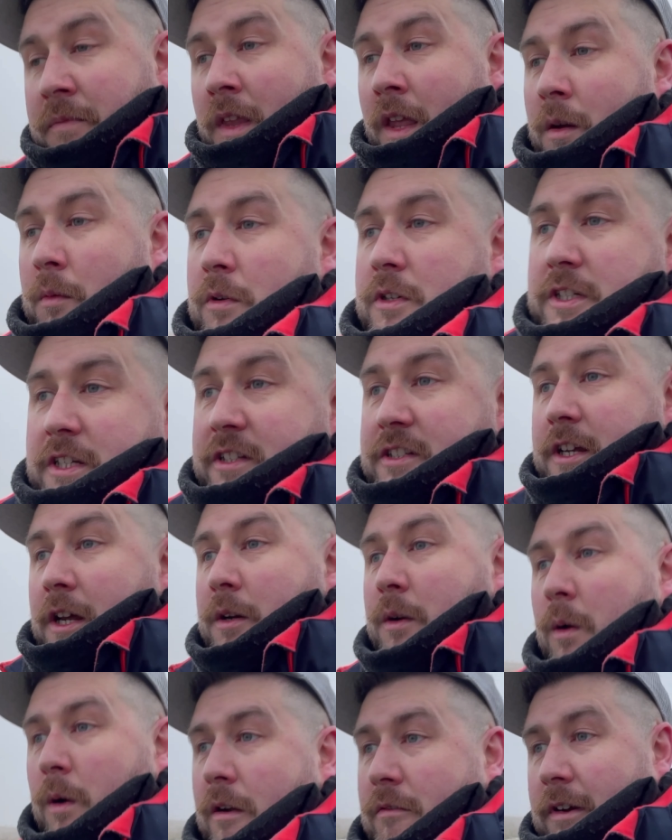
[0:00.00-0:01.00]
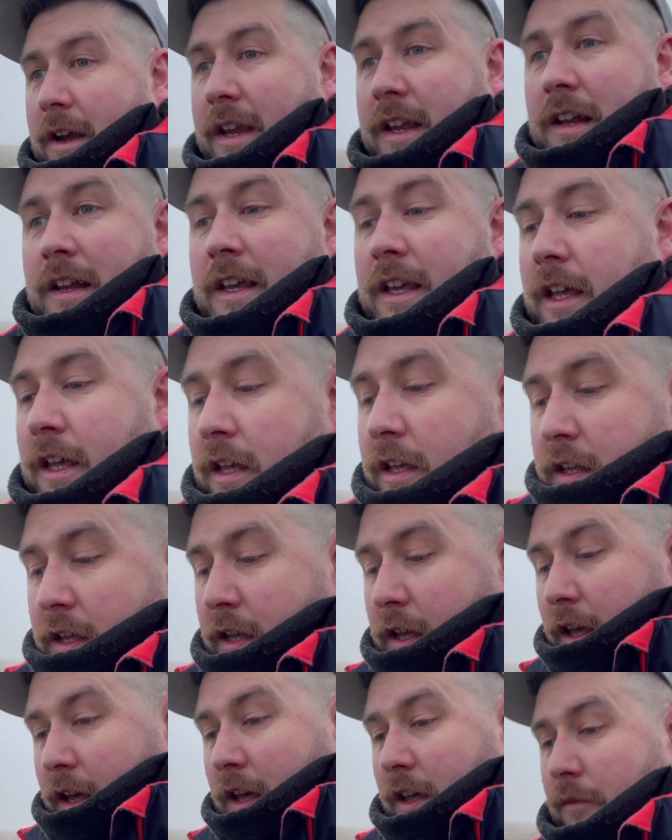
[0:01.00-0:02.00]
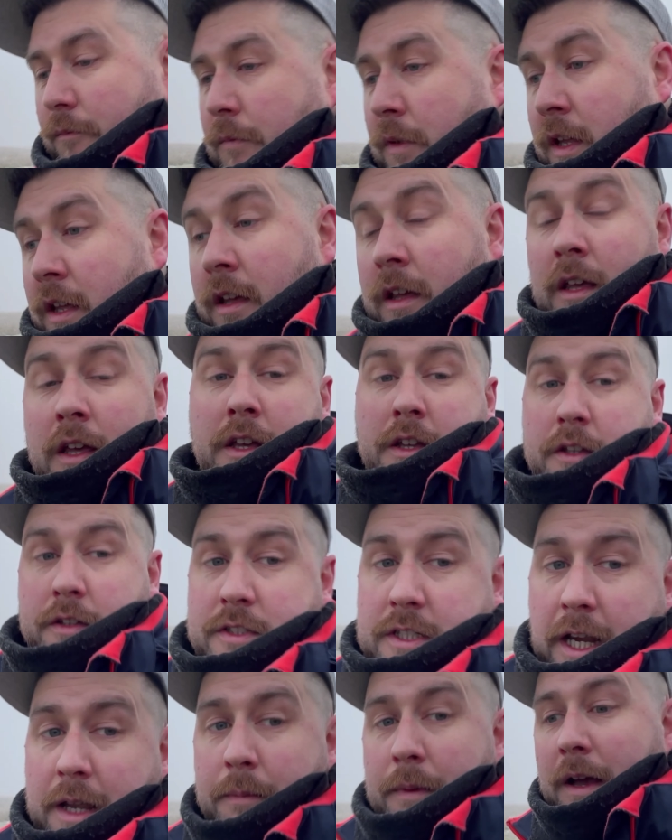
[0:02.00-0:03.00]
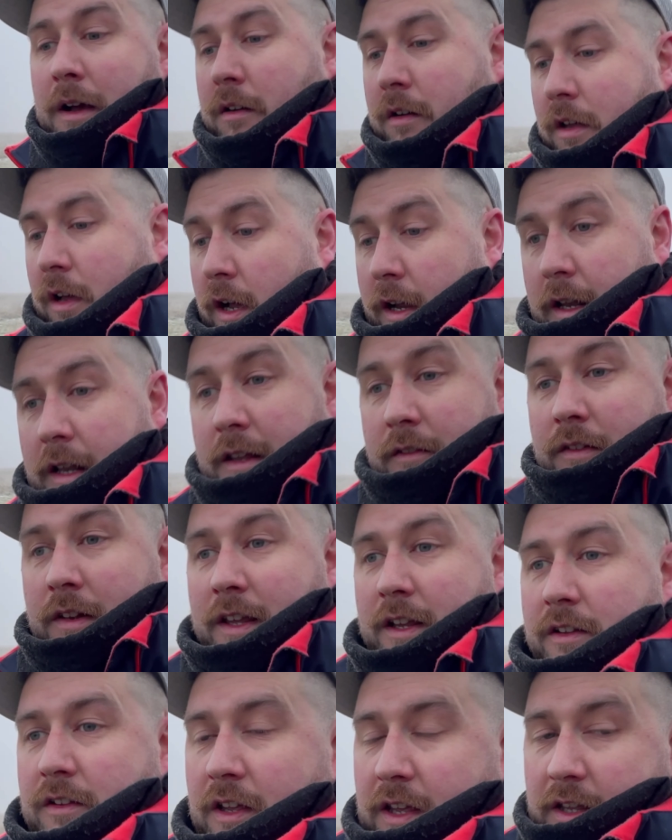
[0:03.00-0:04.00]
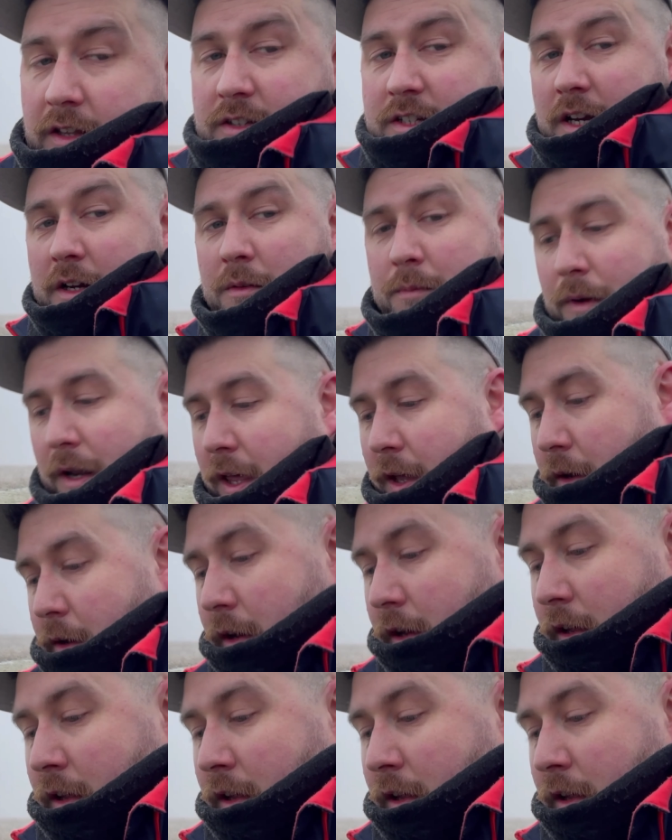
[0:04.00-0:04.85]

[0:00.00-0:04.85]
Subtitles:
Watch his channel quite regularly. Check him out, I can leave a link to his channel below.